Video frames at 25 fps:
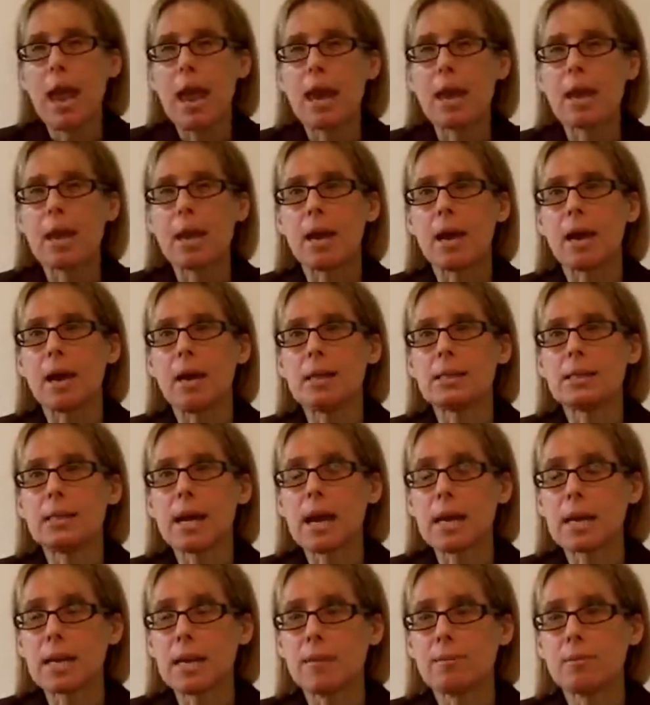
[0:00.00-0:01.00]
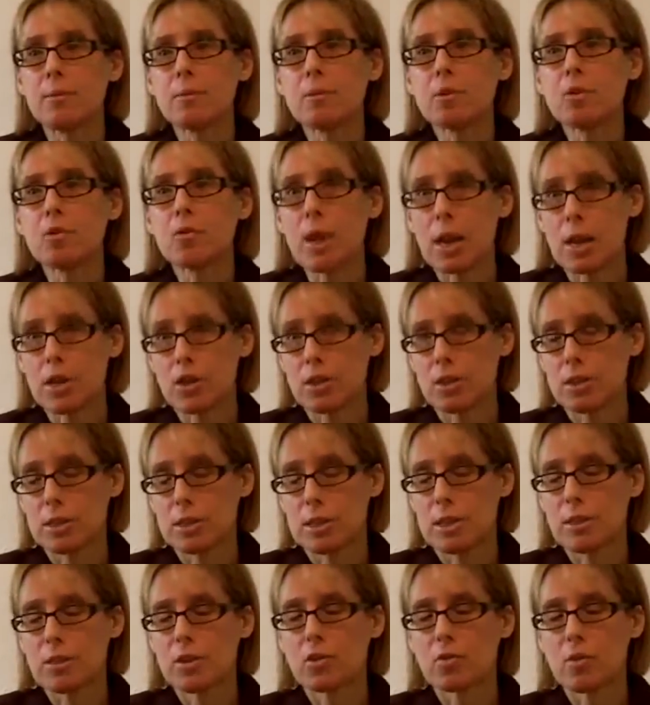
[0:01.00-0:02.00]
and I give them the
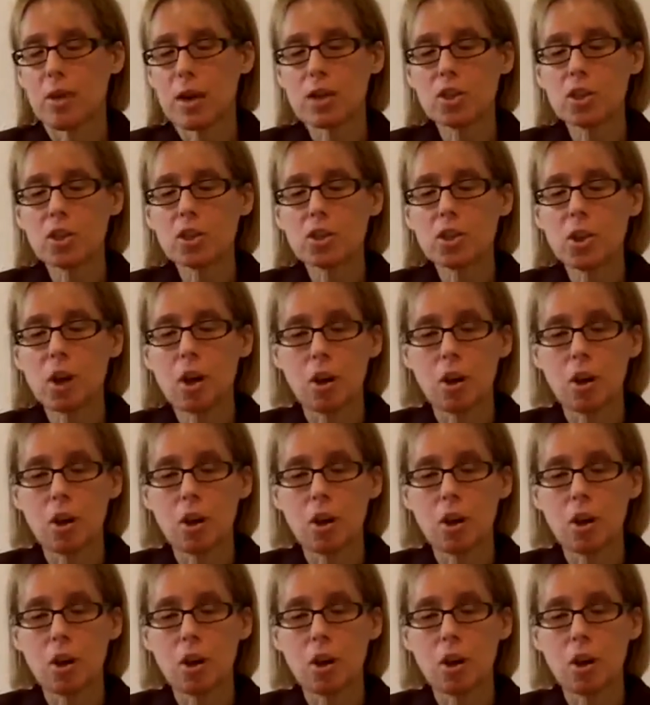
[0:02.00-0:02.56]
directions, and the directions